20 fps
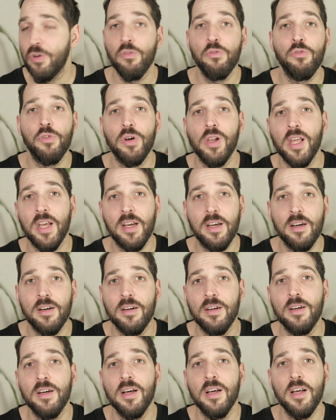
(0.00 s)
for like
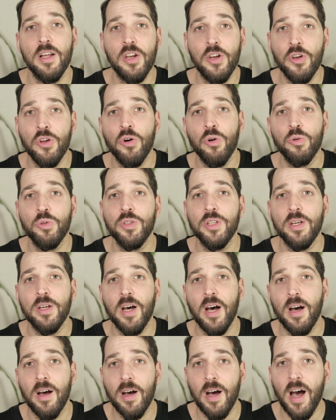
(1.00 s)
a Node
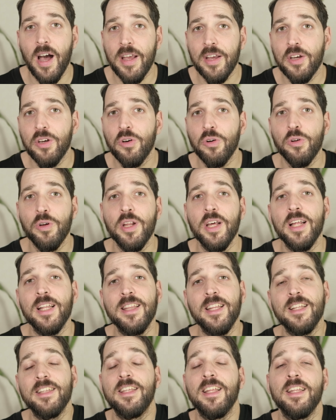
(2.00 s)
icon,
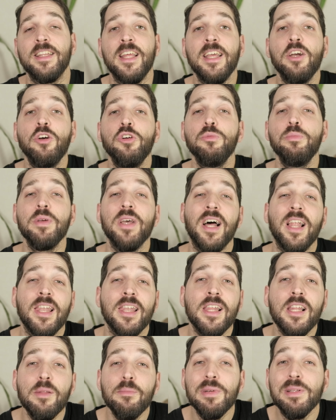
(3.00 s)
that they could be a
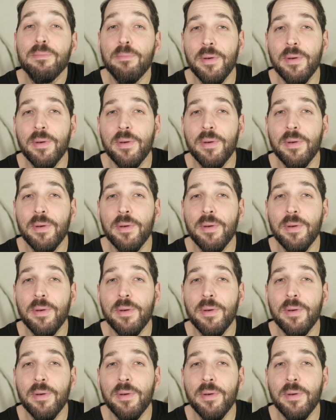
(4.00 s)
little bit